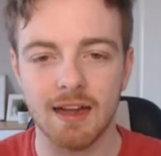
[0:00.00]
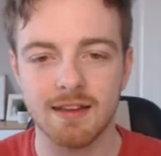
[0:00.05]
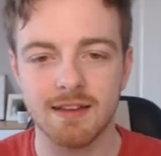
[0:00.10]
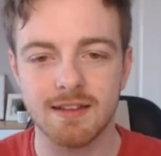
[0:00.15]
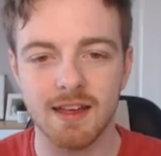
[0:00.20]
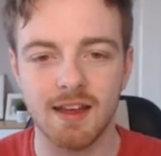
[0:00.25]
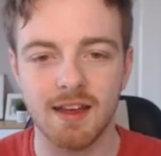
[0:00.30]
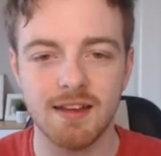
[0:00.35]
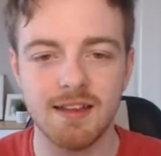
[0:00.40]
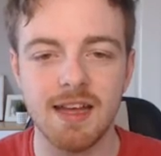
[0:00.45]

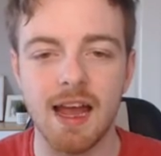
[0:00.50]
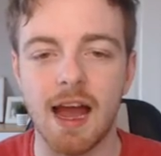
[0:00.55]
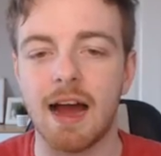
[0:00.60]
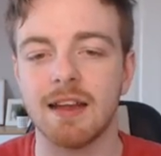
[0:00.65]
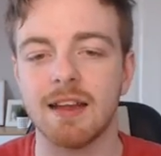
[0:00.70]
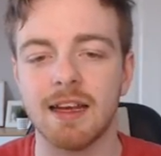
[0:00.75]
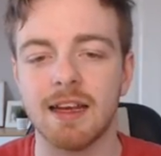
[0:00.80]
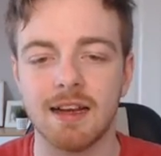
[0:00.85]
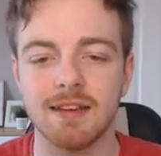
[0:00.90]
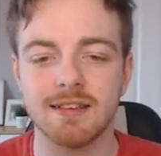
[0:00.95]
And, uh,
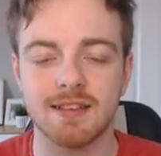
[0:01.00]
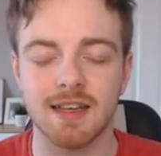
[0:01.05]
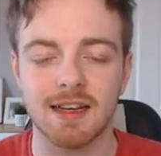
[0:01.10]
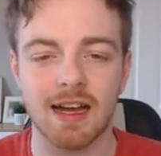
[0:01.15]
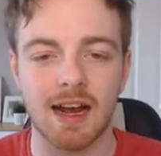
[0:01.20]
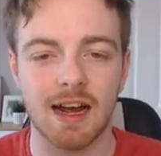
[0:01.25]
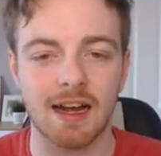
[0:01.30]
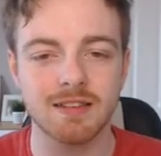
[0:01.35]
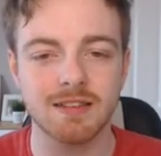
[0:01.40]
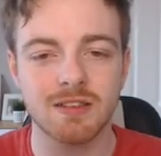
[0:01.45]
yeah, like I
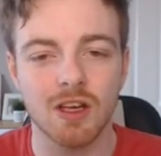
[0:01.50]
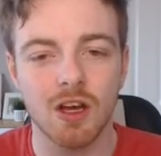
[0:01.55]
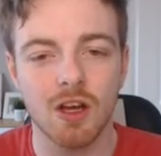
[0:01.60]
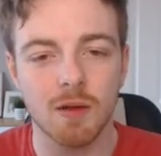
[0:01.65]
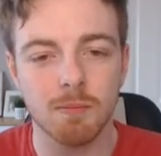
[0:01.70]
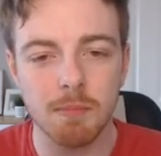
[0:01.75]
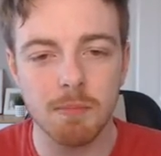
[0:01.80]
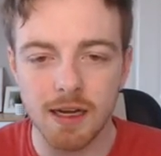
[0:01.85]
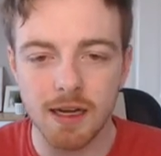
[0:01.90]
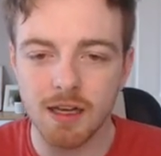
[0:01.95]
said, guys,
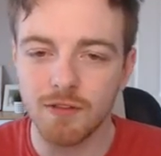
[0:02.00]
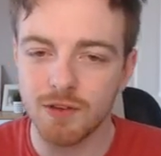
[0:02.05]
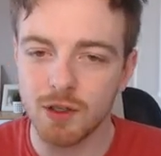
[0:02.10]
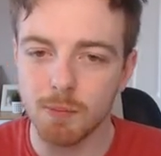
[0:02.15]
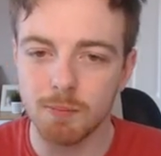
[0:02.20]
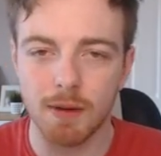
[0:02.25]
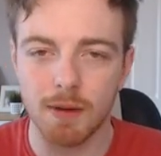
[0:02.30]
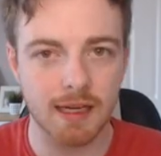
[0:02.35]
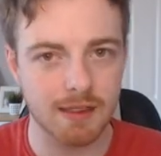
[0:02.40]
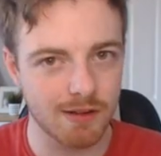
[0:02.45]
many of
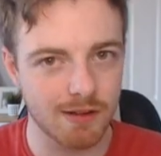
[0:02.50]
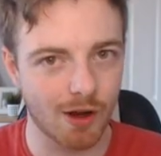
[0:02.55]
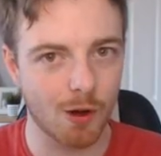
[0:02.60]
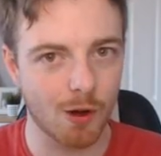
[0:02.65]
you might